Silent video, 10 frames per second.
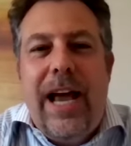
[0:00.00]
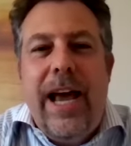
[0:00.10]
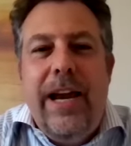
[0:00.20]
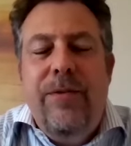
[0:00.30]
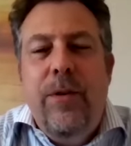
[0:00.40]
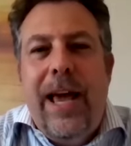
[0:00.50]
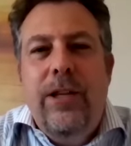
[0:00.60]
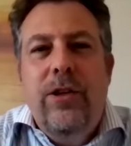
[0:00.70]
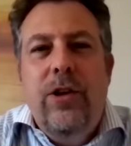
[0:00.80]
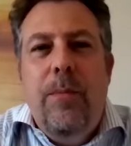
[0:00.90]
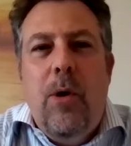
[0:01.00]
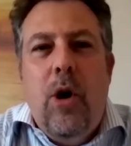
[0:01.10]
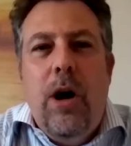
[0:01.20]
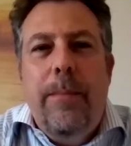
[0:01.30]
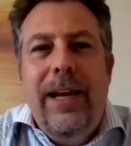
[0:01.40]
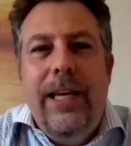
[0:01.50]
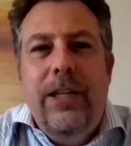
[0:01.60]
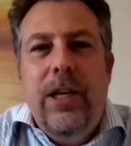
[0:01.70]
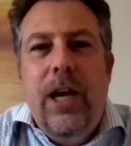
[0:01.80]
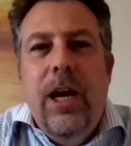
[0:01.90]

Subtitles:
And if you'd like to know more, please